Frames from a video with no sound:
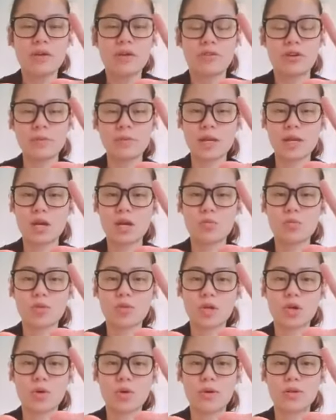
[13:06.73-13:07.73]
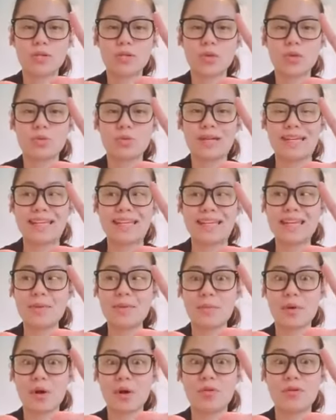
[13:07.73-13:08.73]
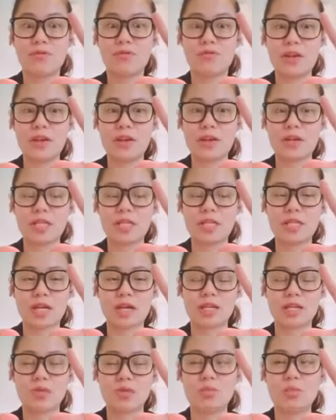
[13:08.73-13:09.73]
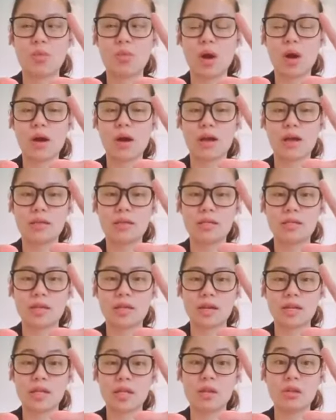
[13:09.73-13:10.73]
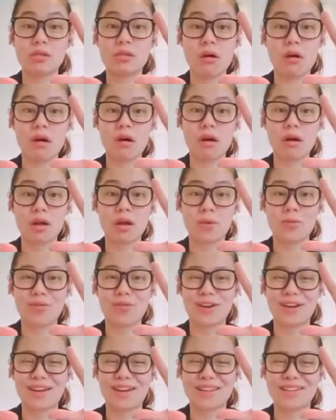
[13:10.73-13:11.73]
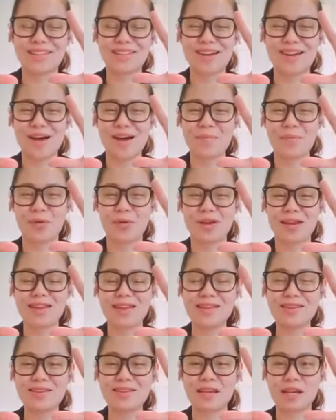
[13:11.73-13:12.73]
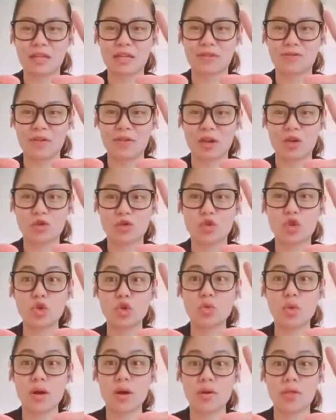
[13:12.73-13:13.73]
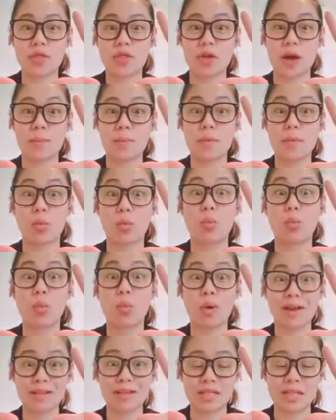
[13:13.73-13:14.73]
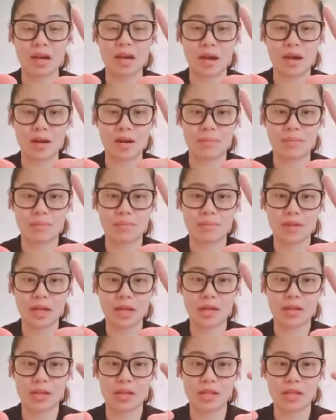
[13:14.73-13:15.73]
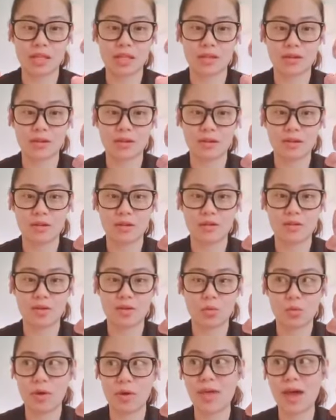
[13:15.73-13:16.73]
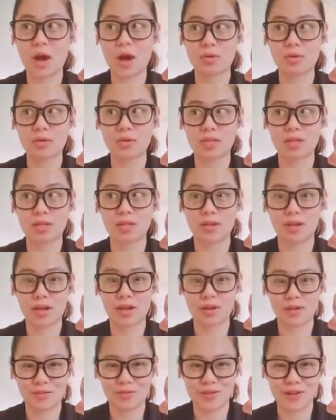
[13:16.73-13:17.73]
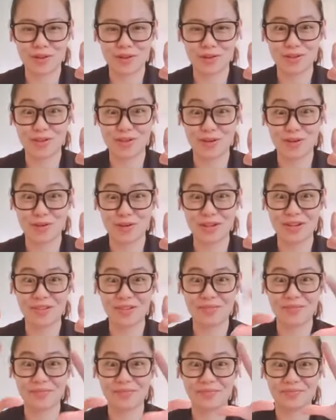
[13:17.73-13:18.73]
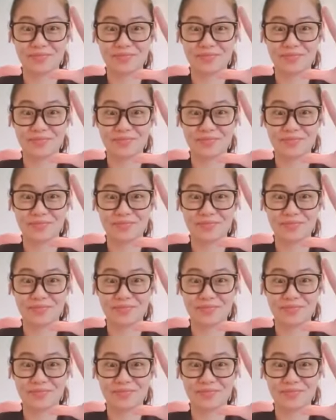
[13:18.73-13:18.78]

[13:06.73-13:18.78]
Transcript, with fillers: From here, we're going to keep all the fingers nice and wide, nice and long, and we're gonna tap our index finger to our thumb one time, like this, without the other fingers curling.